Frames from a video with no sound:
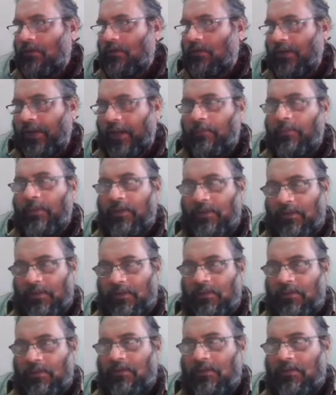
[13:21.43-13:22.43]
damaged,
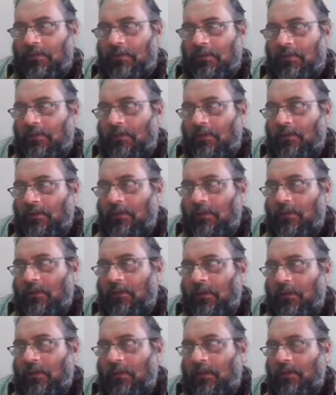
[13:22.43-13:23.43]

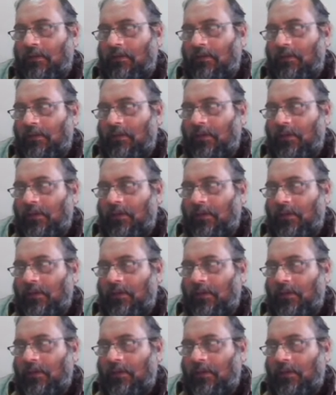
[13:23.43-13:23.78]
then